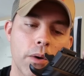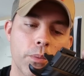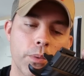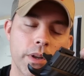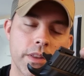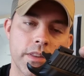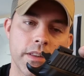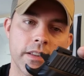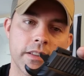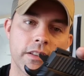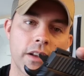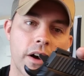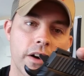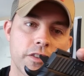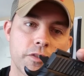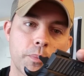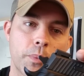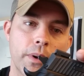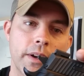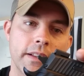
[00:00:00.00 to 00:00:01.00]
with the
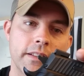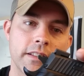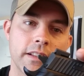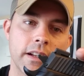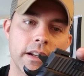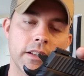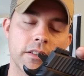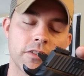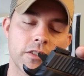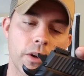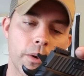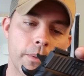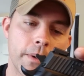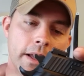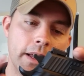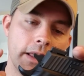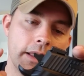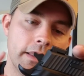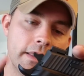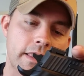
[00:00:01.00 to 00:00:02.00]
stock springs in it. So
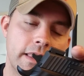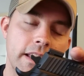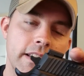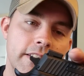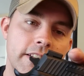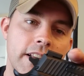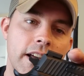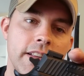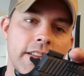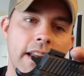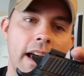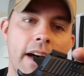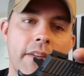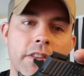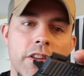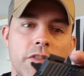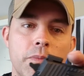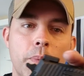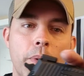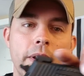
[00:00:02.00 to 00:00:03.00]
this does
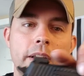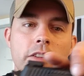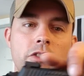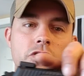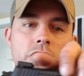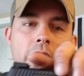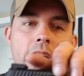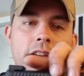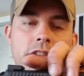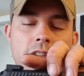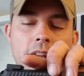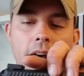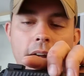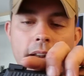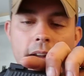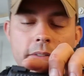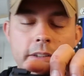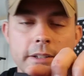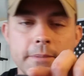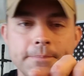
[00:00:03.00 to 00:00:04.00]
have the springs changed
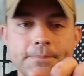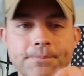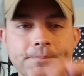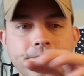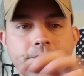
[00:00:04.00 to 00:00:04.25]
out of it.